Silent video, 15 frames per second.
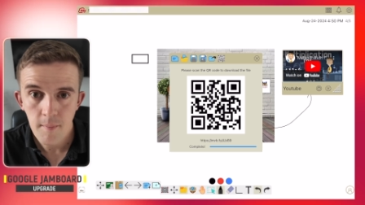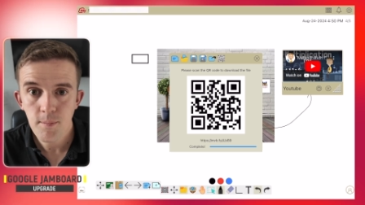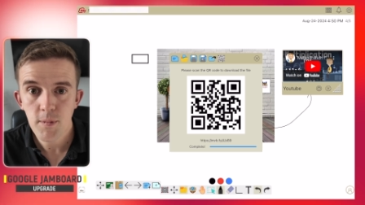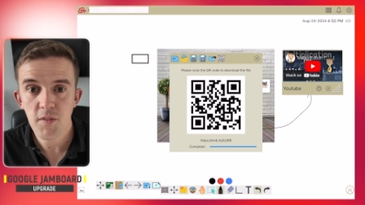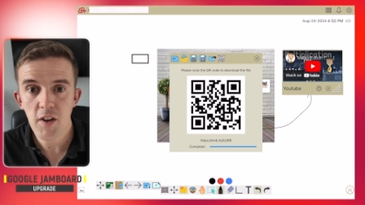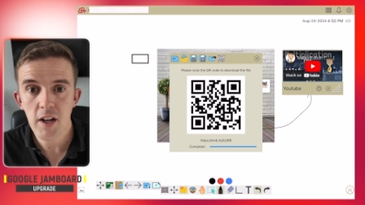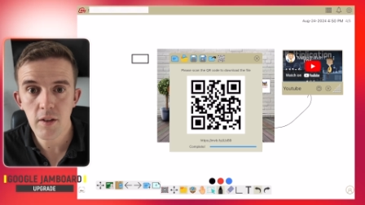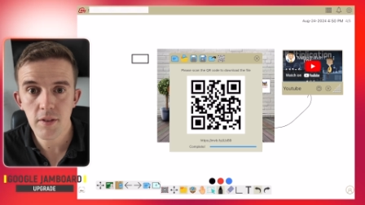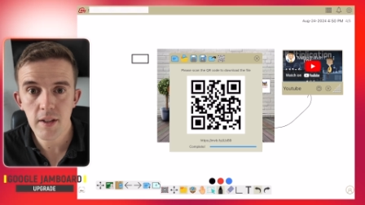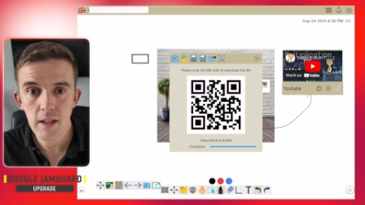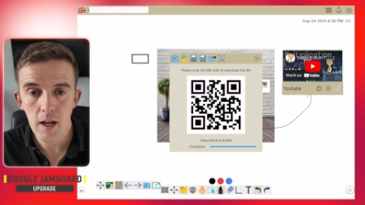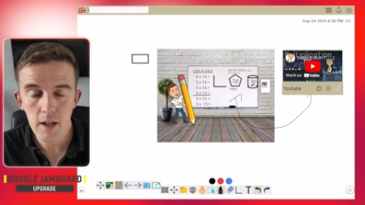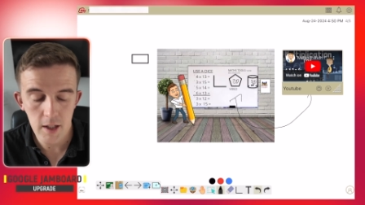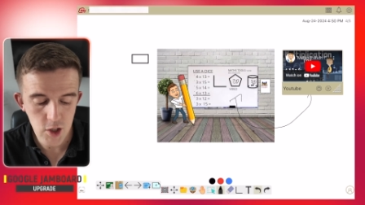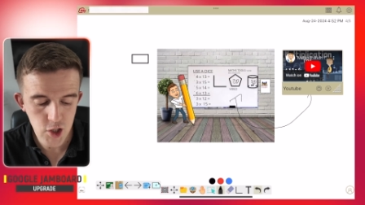The final thing that
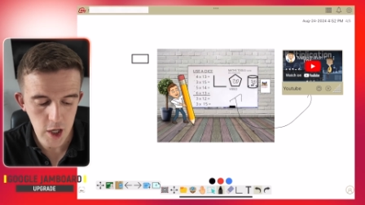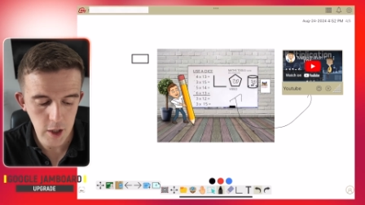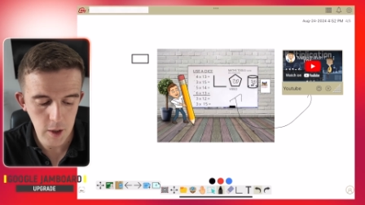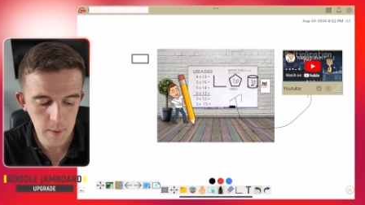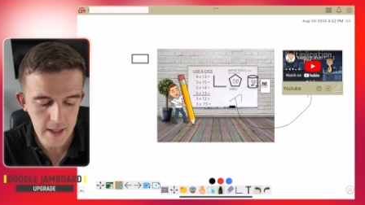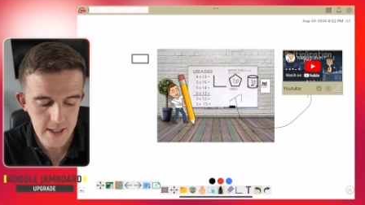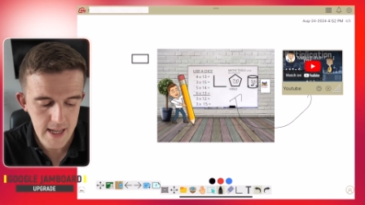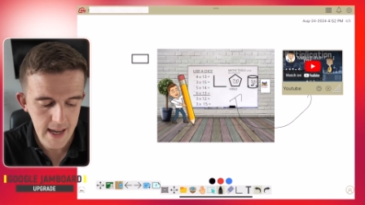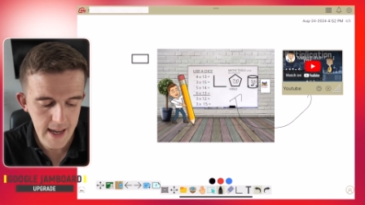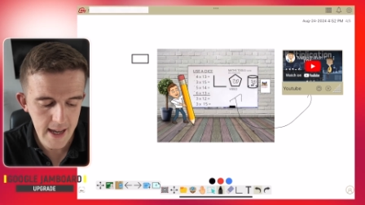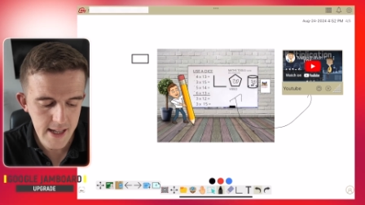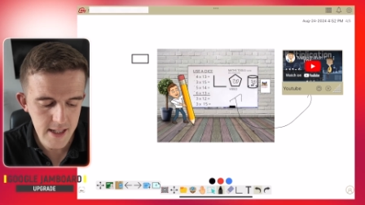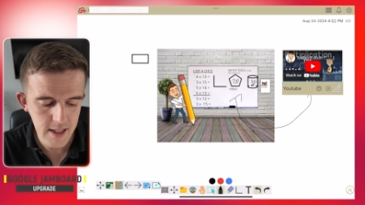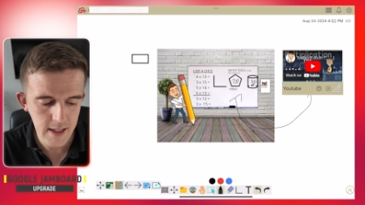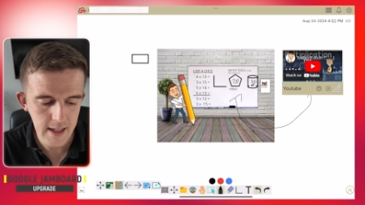I'm going to show you is
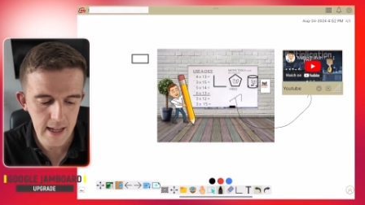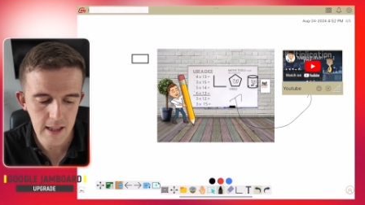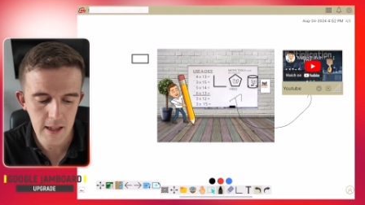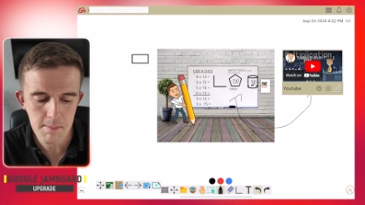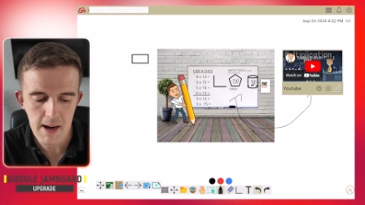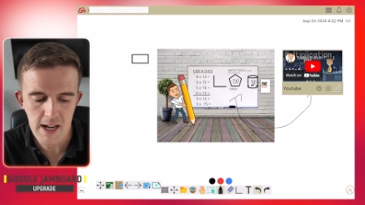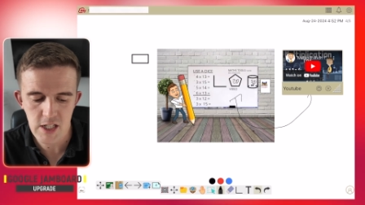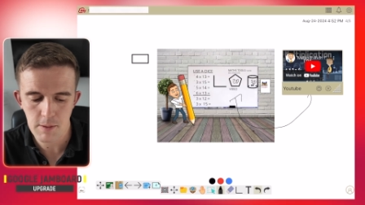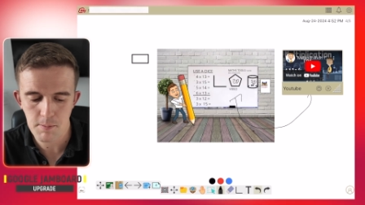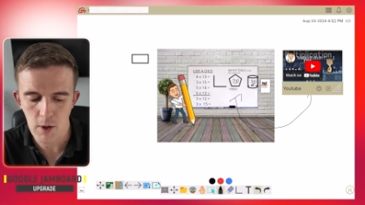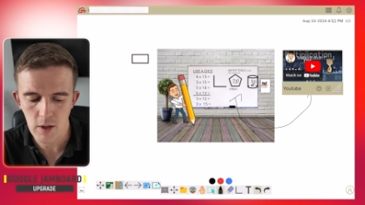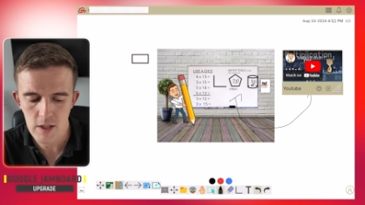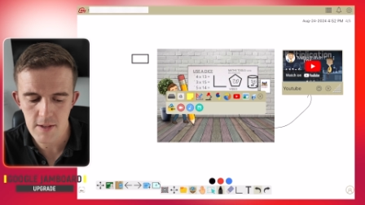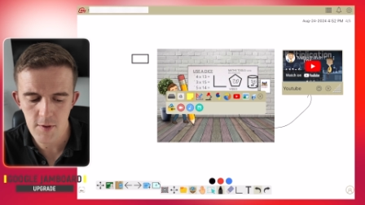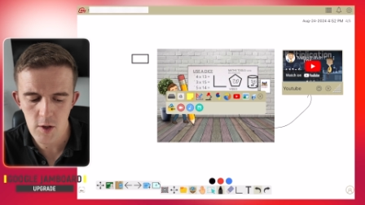hidden in the magic
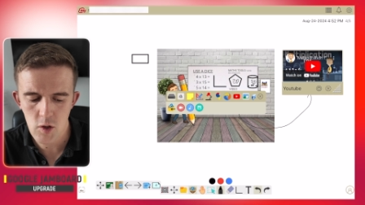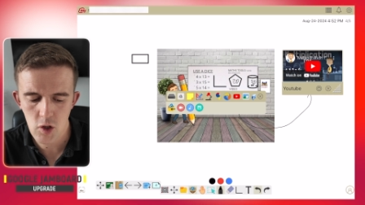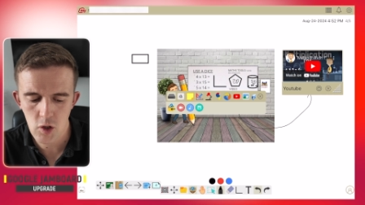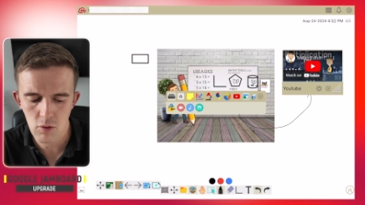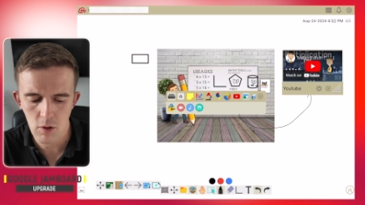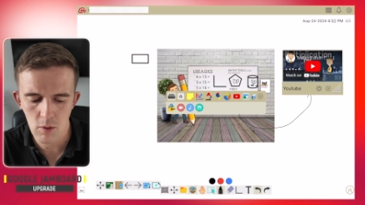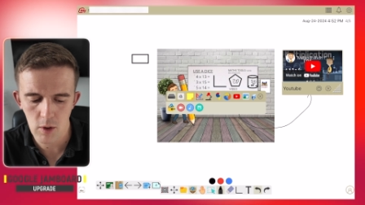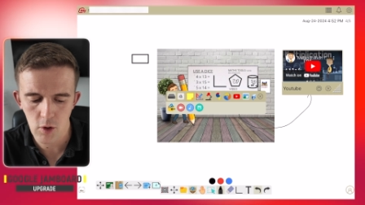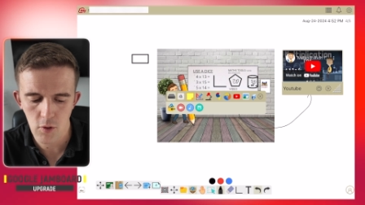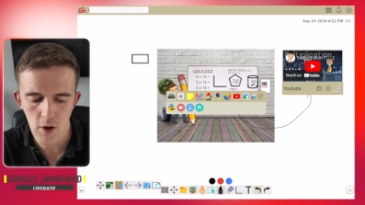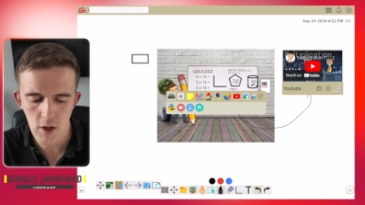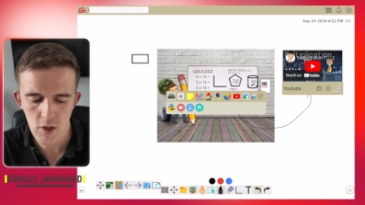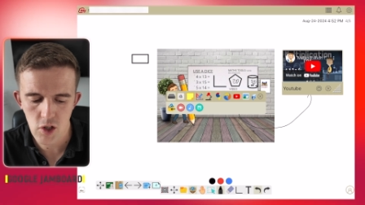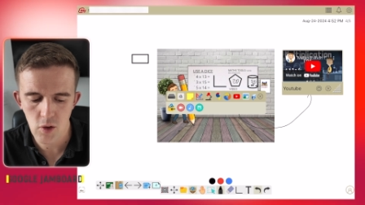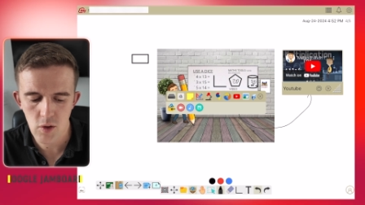box. If you scroll
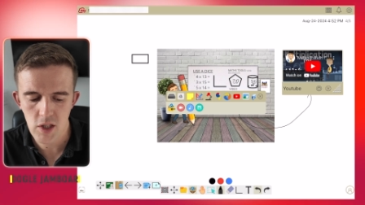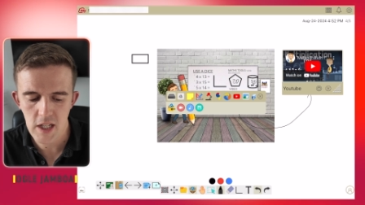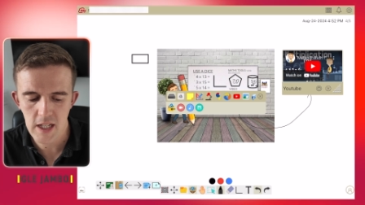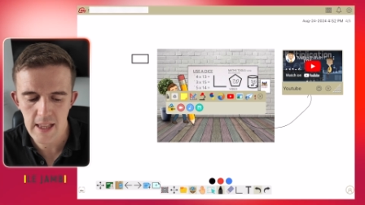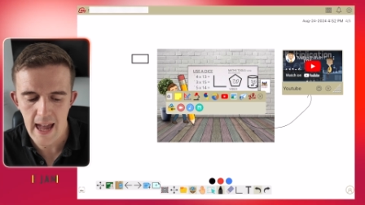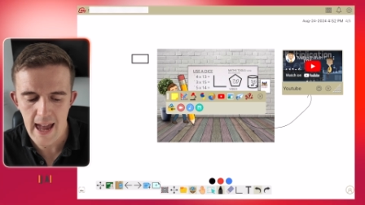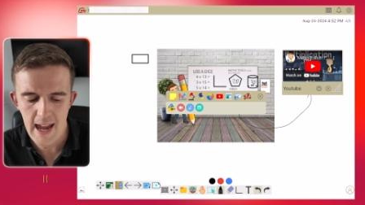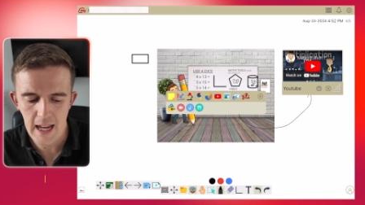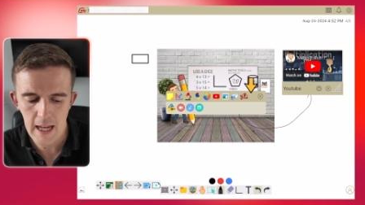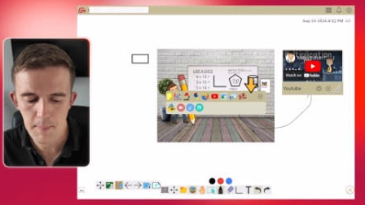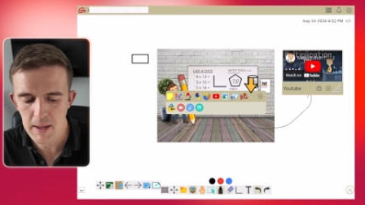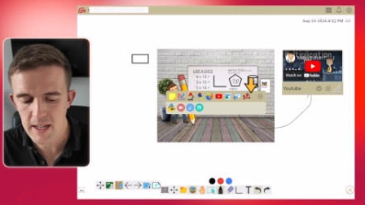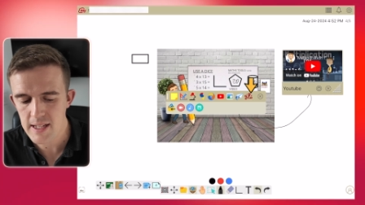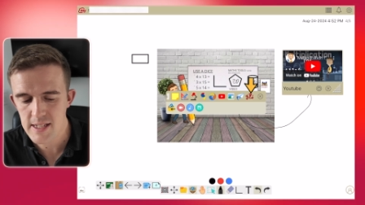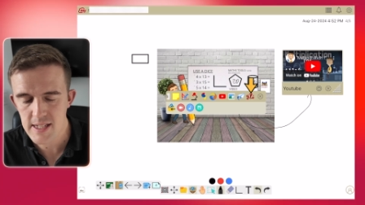across, you'll see the A,
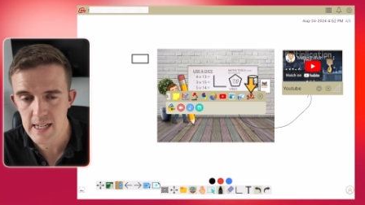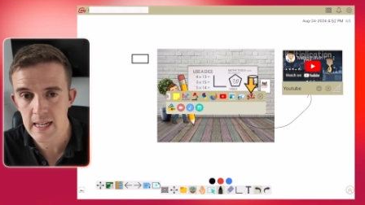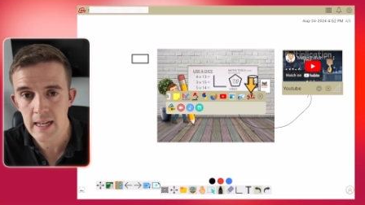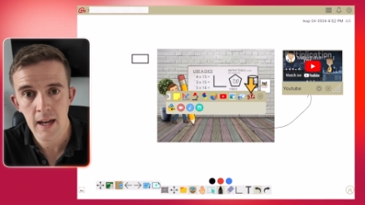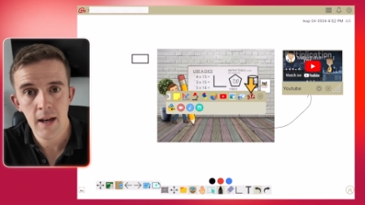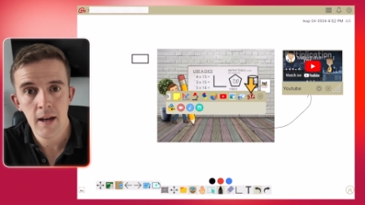B, C.